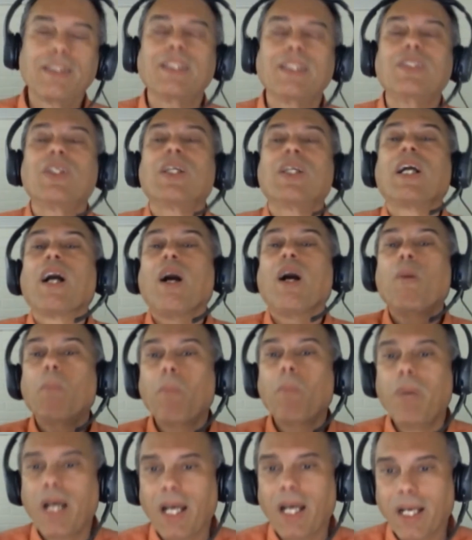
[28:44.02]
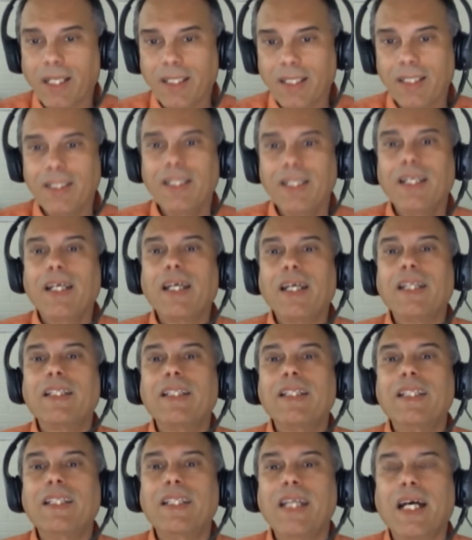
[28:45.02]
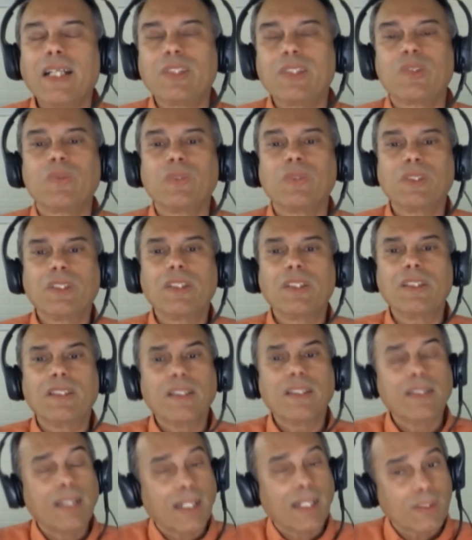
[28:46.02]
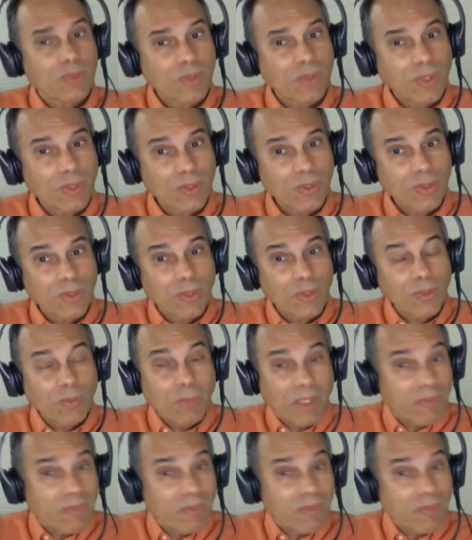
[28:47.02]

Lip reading: you come back, and that's what you're going to do.